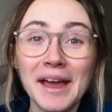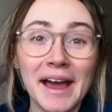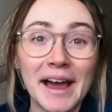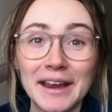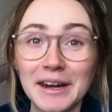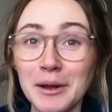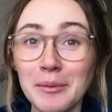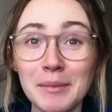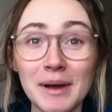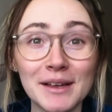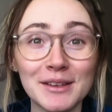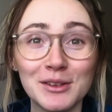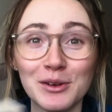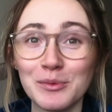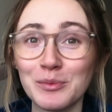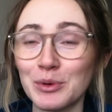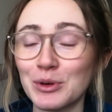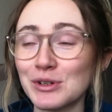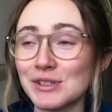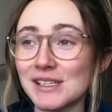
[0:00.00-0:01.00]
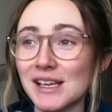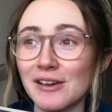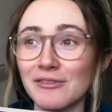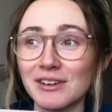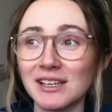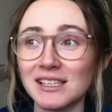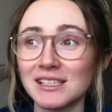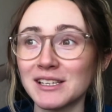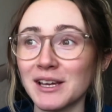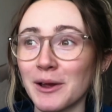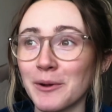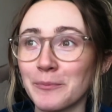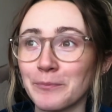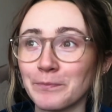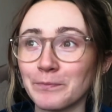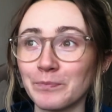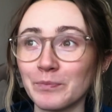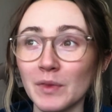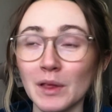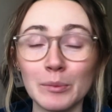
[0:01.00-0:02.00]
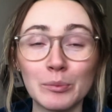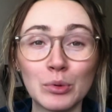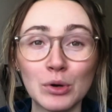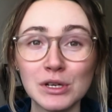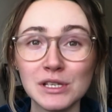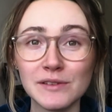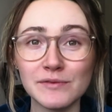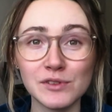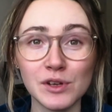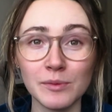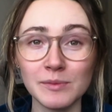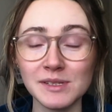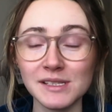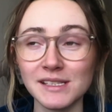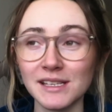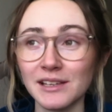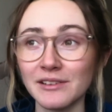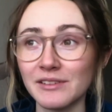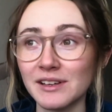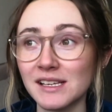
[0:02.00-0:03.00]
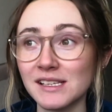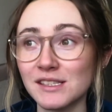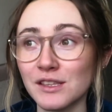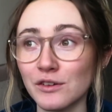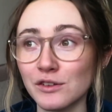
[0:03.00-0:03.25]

I don't mind long books. I really don't. Boys of Tommen series,